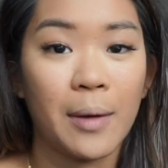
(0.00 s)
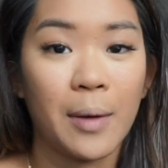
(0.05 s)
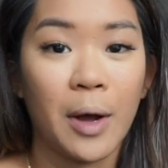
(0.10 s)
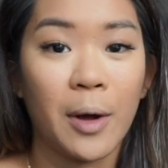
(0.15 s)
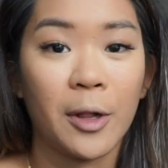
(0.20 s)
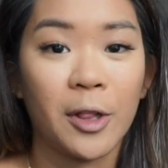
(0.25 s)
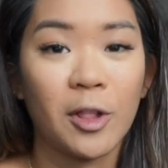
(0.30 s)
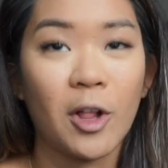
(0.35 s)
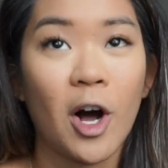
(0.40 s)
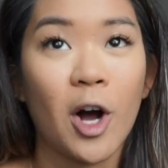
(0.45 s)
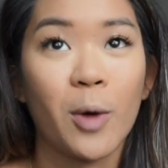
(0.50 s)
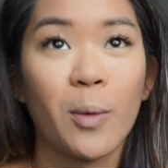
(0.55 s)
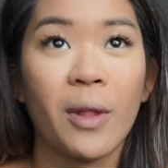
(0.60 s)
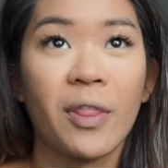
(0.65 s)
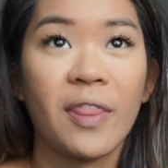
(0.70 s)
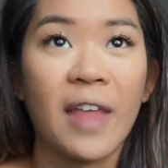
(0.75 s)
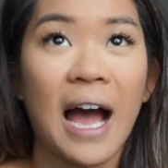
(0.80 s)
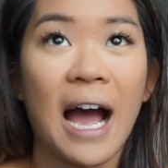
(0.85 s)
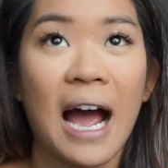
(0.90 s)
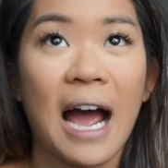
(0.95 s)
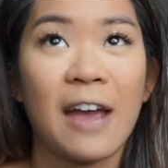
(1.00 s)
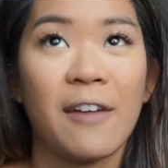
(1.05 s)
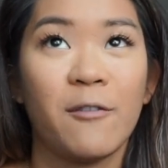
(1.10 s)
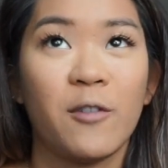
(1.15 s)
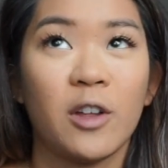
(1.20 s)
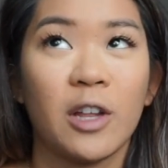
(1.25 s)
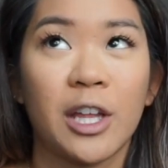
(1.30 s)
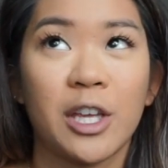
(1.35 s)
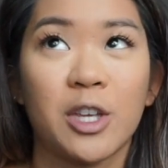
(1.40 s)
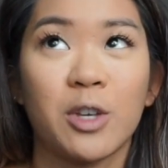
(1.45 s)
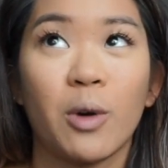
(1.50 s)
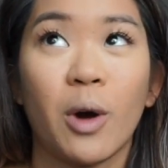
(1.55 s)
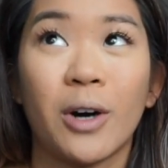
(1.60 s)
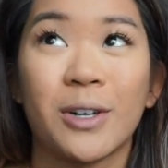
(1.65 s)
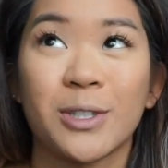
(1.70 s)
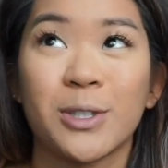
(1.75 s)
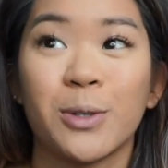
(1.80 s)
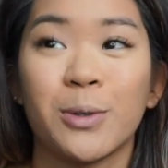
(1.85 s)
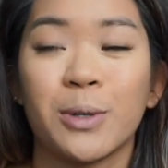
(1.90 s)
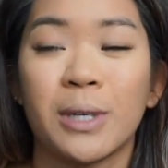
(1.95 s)
along with that, I feel like you
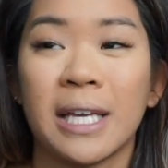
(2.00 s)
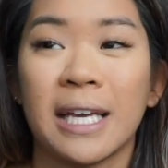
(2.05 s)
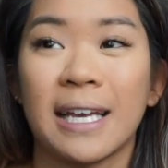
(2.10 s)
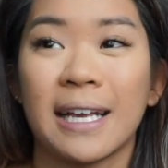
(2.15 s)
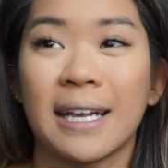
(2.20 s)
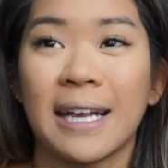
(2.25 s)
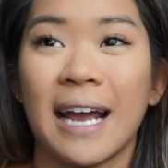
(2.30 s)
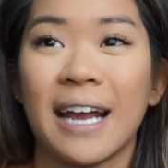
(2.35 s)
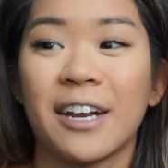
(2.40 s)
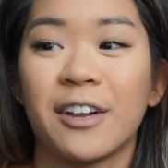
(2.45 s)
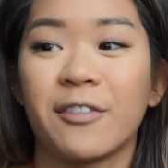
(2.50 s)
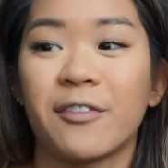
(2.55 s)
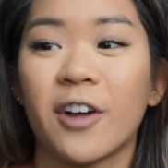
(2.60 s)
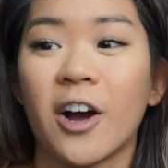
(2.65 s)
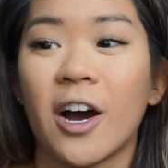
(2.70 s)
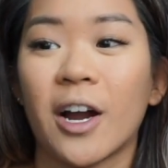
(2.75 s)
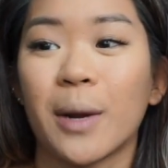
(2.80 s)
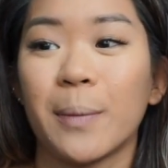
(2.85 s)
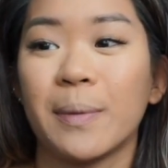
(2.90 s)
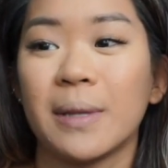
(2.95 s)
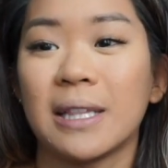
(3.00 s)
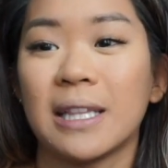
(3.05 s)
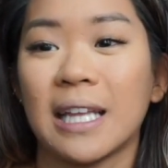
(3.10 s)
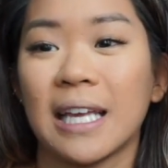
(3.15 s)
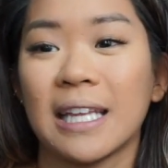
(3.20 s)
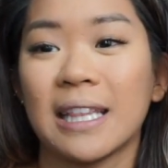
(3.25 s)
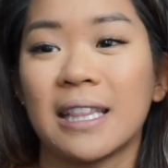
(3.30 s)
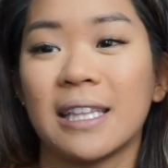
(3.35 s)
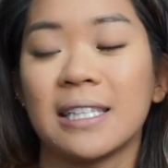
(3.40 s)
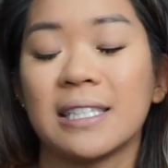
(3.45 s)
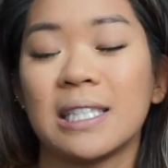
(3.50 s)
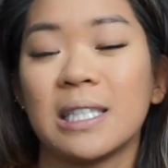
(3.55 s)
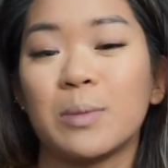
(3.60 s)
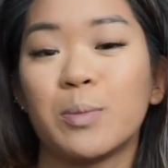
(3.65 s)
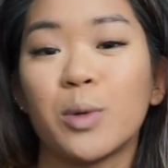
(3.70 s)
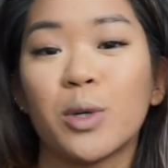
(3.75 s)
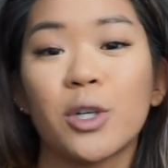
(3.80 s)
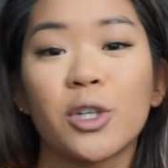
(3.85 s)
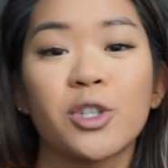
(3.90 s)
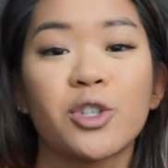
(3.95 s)
also get kind of caught up in like the
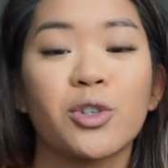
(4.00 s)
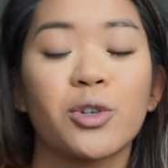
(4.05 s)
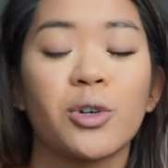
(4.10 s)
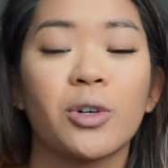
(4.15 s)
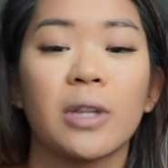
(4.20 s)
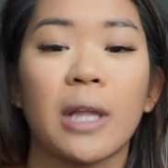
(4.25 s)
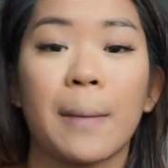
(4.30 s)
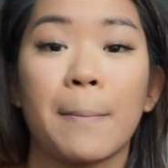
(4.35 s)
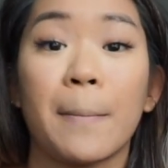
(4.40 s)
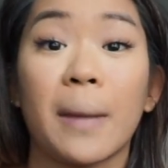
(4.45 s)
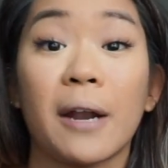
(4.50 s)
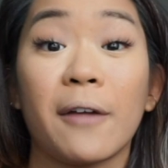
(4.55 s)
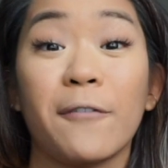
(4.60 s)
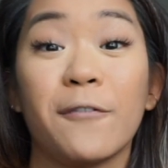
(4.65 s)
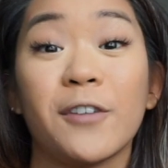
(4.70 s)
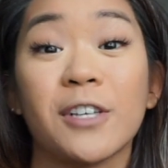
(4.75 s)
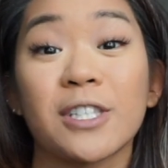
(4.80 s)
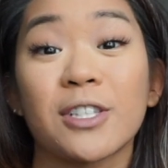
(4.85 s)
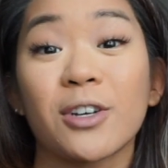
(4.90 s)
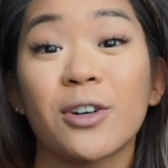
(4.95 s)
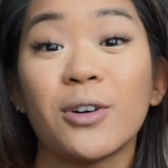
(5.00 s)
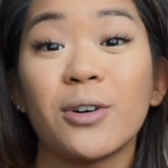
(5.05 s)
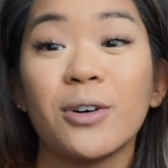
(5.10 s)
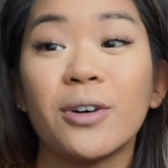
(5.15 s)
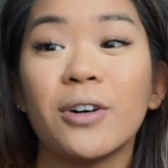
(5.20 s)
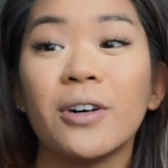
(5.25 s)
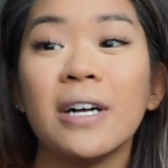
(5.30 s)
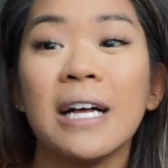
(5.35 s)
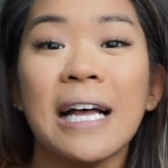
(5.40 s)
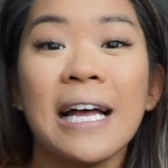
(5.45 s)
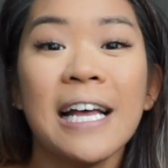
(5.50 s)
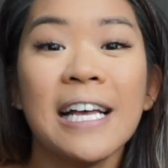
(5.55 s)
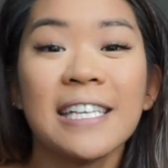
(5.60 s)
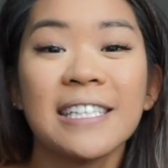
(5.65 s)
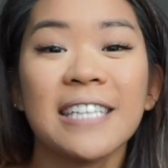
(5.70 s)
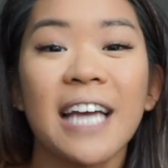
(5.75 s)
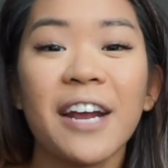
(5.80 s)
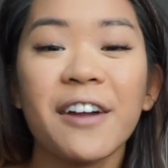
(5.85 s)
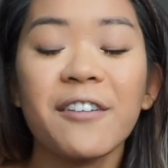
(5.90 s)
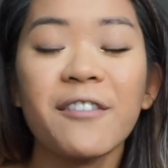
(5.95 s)
spiritual, like metaphysical
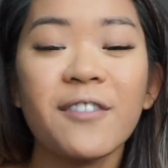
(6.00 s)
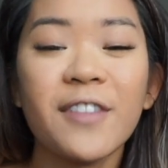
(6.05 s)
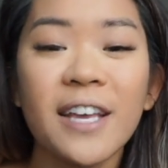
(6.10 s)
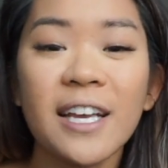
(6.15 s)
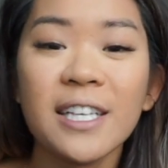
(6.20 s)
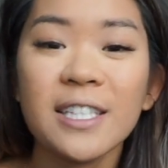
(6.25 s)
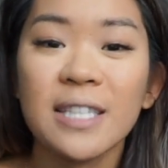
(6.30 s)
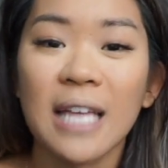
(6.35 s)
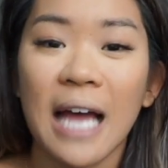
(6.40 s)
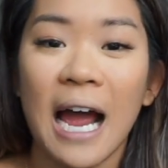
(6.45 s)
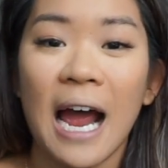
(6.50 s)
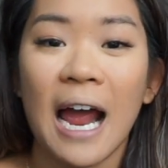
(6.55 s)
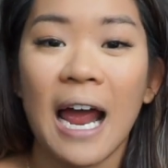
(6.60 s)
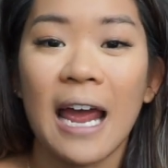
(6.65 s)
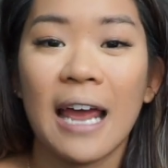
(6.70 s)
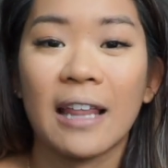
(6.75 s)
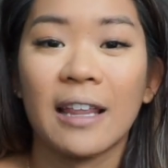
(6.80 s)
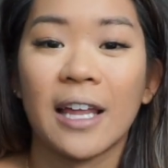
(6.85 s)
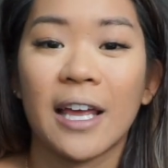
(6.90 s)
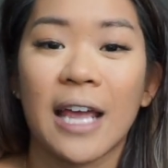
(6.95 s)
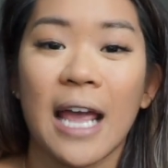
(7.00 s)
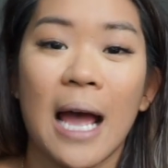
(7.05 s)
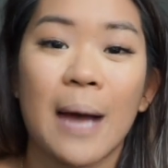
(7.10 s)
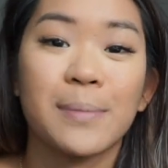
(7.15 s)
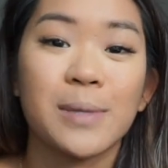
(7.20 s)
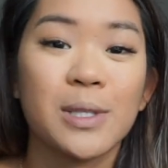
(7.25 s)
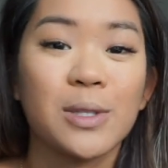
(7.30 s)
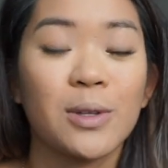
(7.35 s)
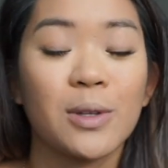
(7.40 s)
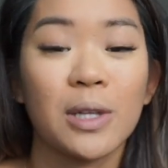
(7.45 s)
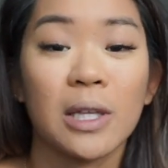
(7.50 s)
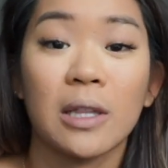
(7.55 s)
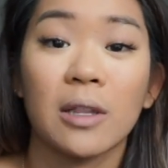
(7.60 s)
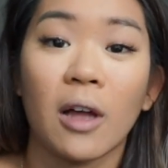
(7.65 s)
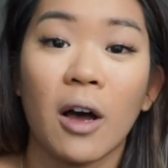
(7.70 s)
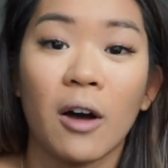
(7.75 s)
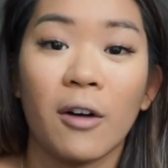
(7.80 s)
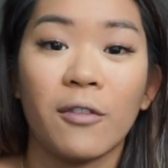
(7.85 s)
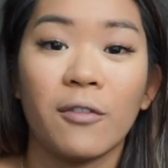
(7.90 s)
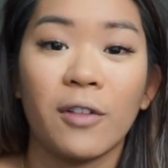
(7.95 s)
side of things that I like absolutely
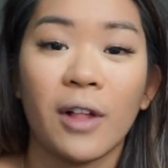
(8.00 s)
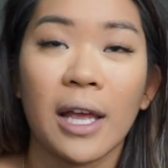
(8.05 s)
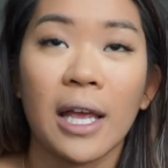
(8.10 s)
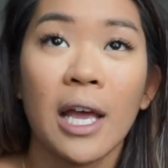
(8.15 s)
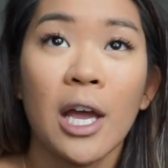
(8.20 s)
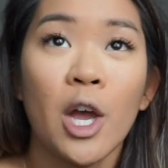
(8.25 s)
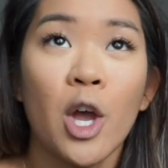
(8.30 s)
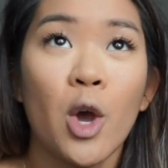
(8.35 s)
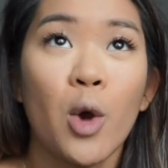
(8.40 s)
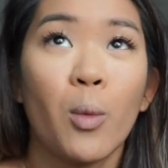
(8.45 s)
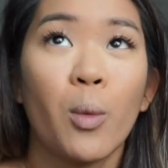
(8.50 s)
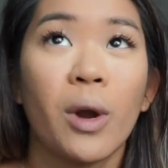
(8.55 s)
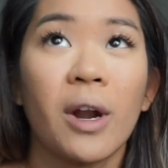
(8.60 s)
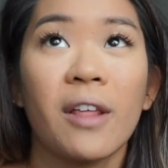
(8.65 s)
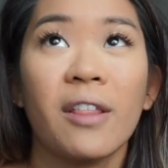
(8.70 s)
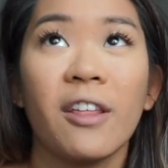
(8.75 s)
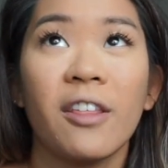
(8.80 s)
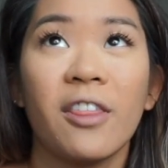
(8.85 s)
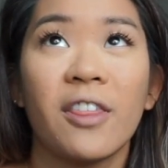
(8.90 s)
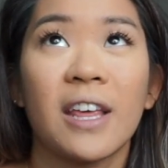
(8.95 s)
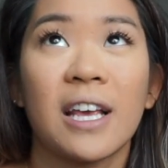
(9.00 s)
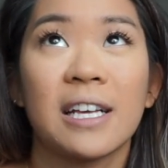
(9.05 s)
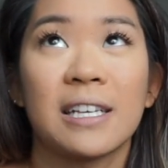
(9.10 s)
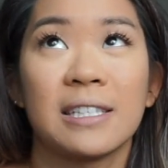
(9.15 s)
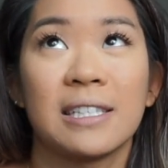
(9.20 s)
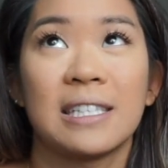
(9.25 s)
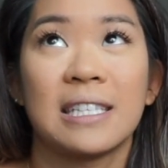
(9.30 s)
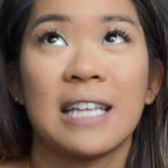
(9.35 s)
love. Like one of the things